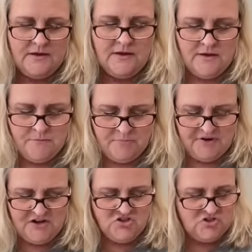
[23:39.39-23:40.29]
but
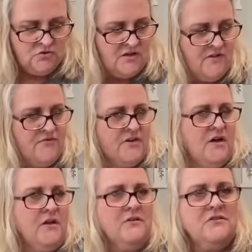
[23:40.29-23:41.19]
I do love the
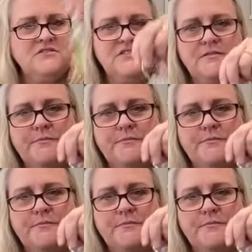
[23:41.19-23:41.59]
colors.